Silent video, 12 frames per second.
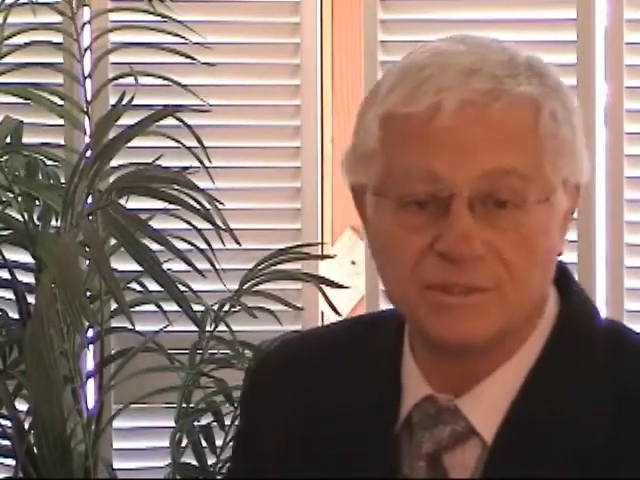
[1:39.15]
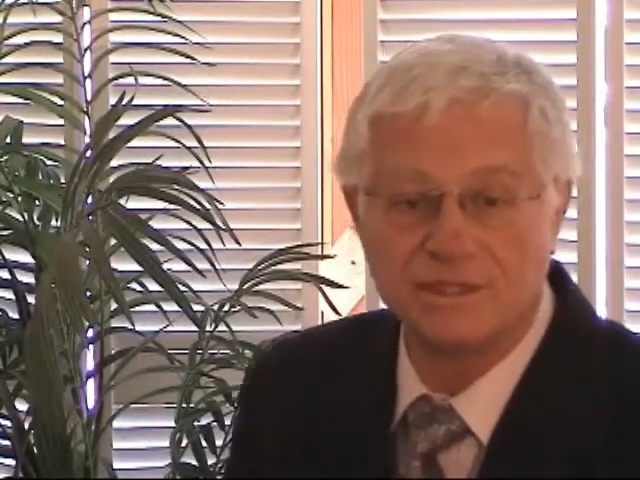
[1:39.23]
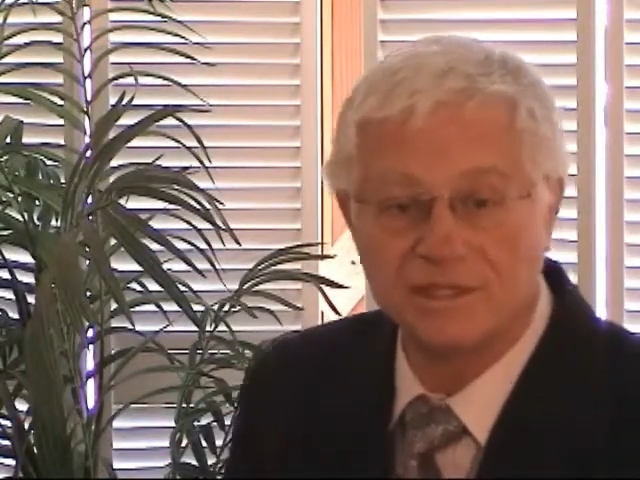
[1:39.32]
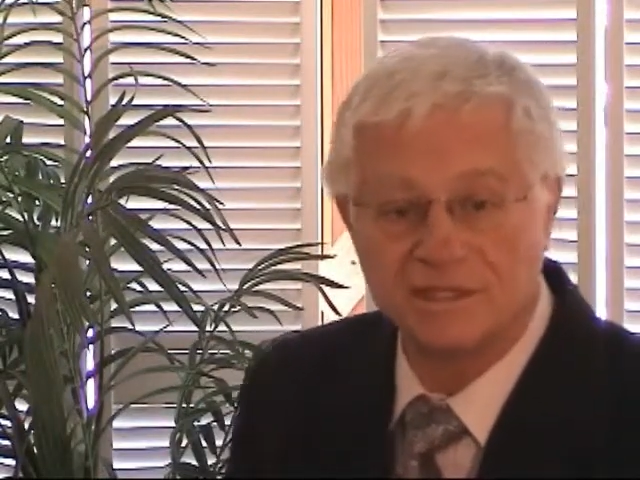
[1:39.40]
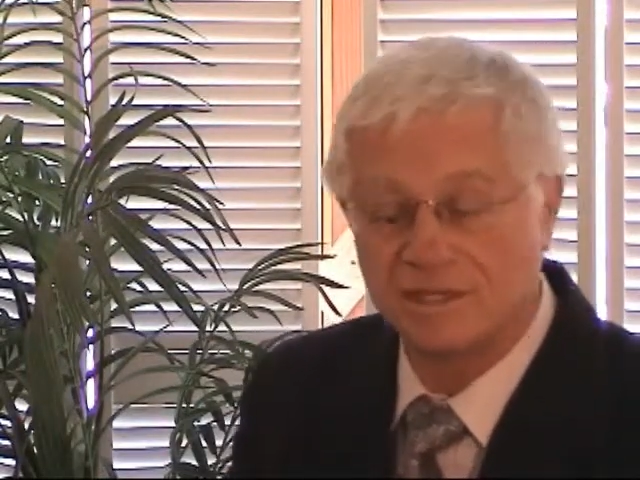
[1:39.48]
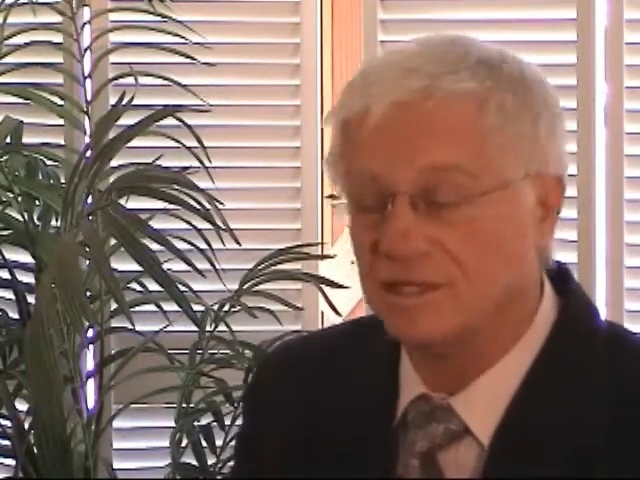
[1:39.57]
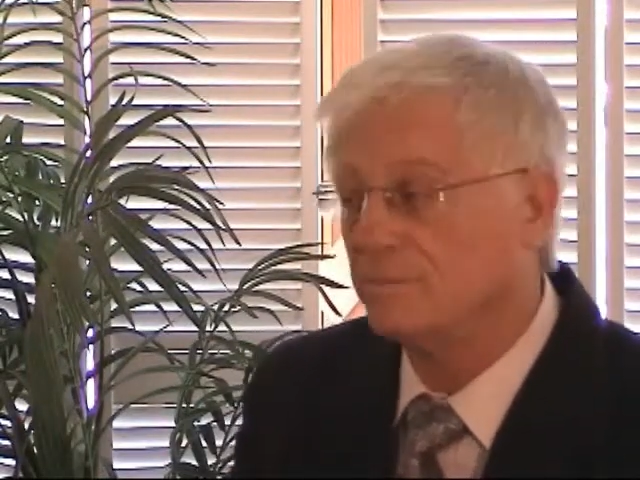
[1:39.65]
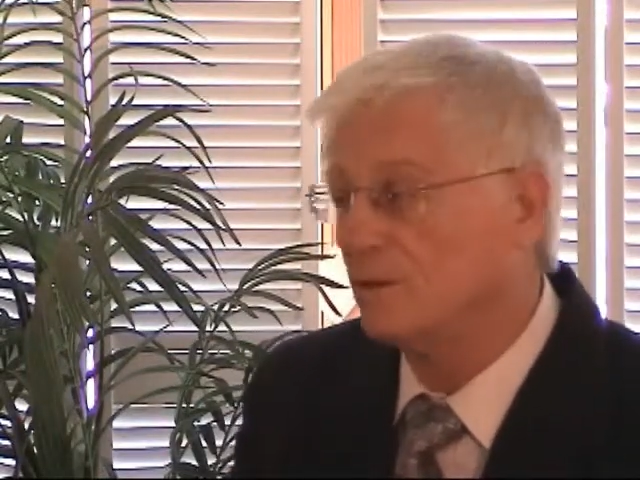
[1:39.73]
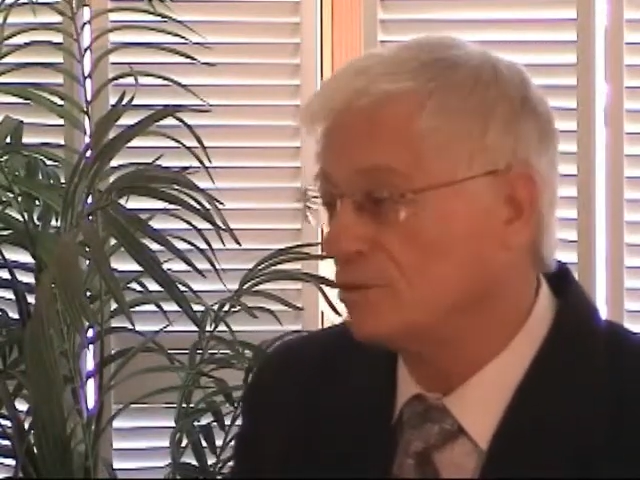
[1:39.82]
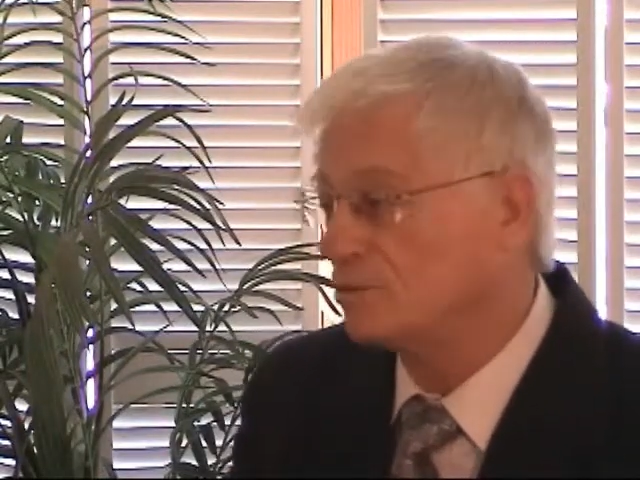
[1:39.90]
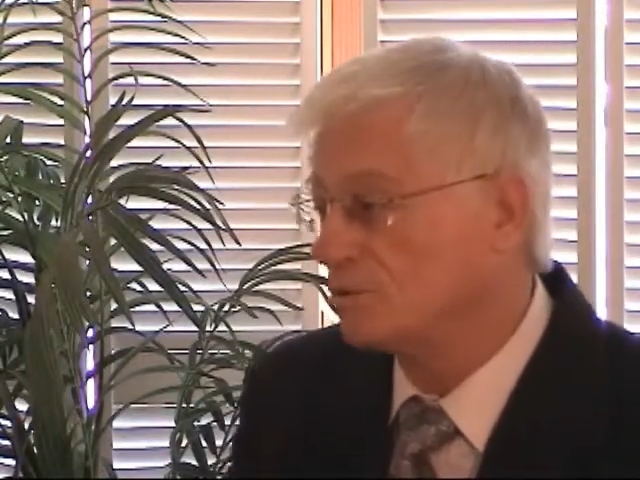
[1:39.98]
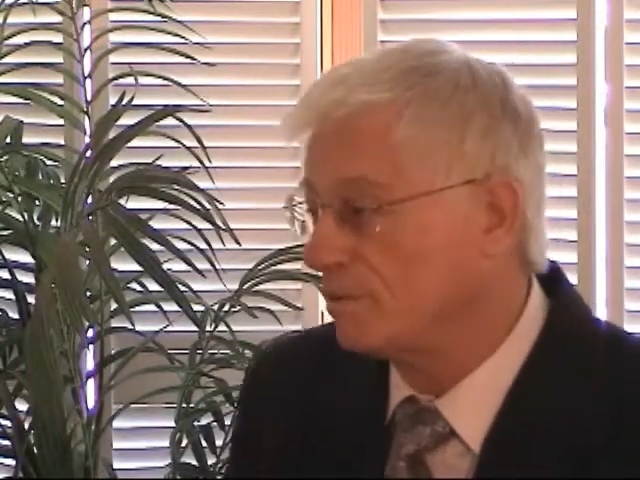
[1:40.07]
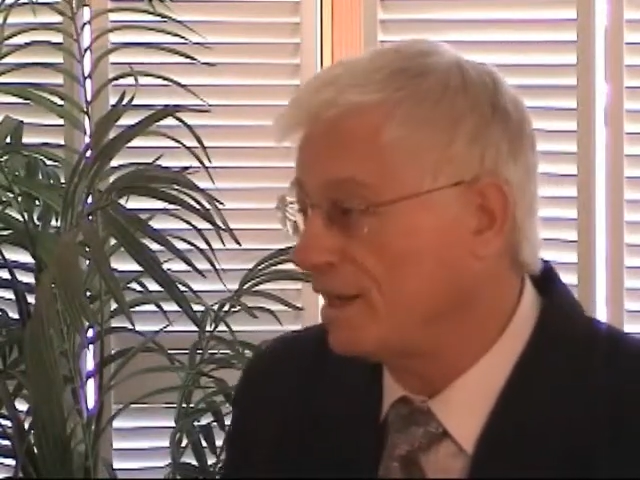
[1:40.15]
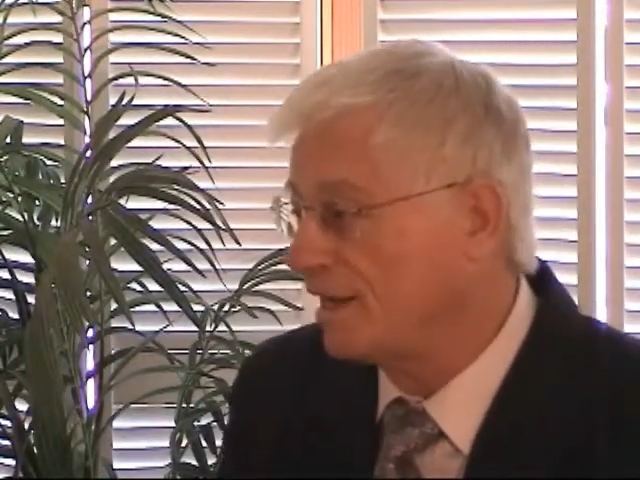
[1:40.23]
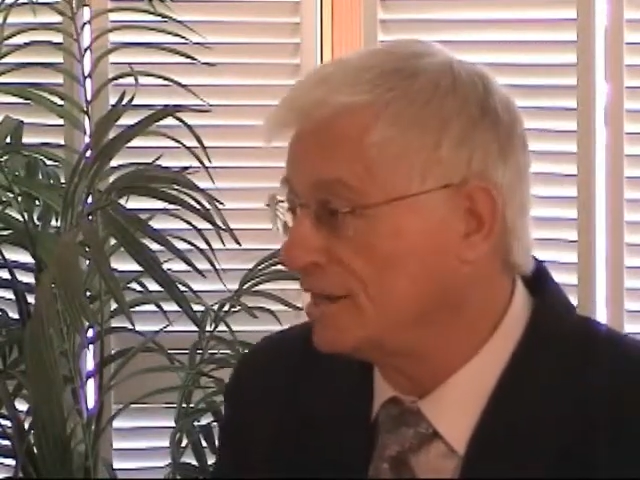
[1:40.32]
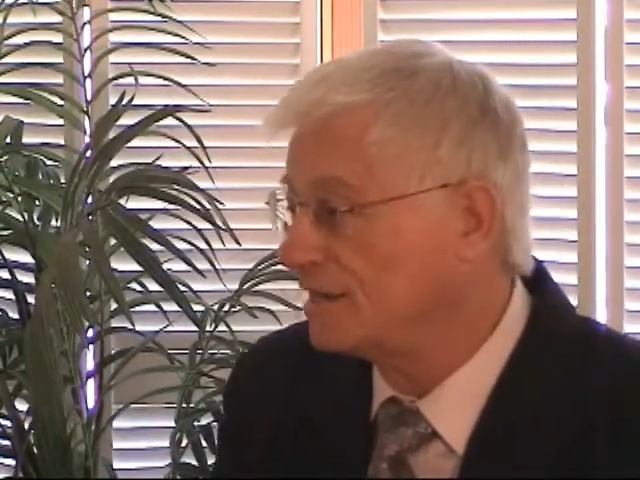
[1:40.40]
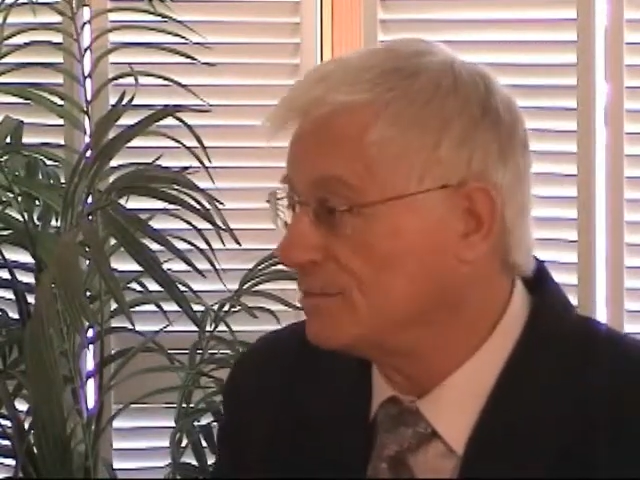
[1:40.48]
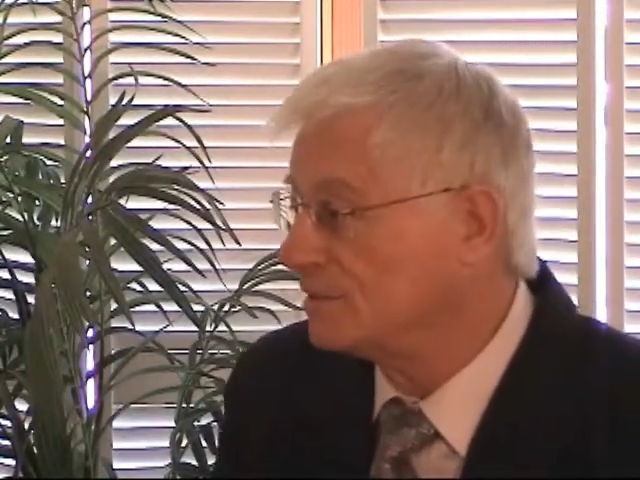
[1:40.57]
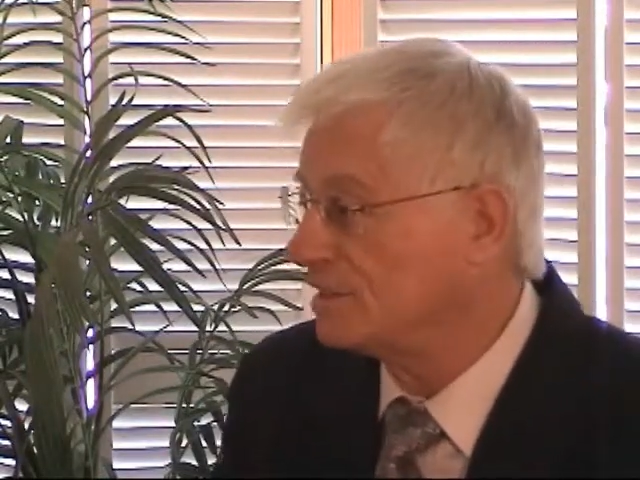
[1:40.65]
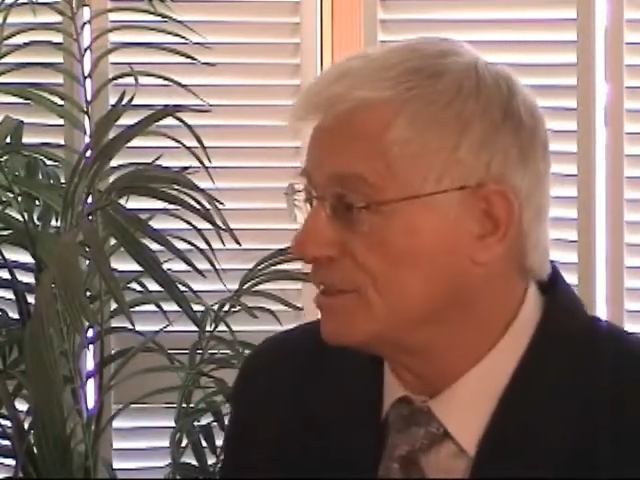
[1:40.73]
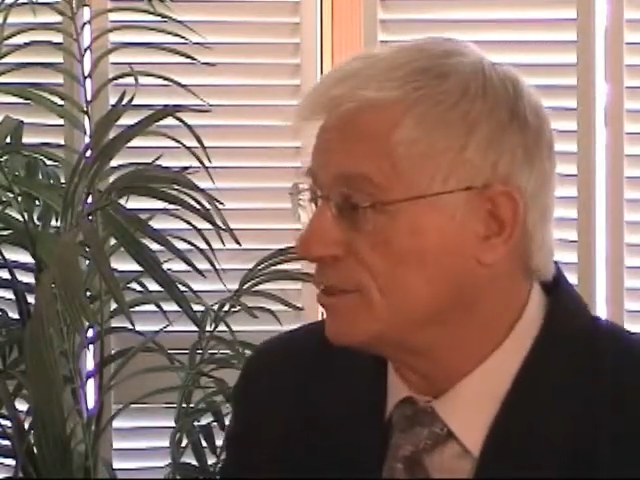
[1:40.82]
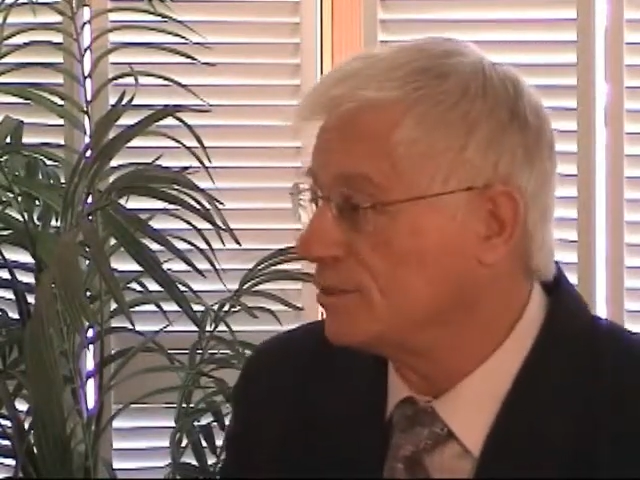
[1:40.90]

pulling tugboats behind him in the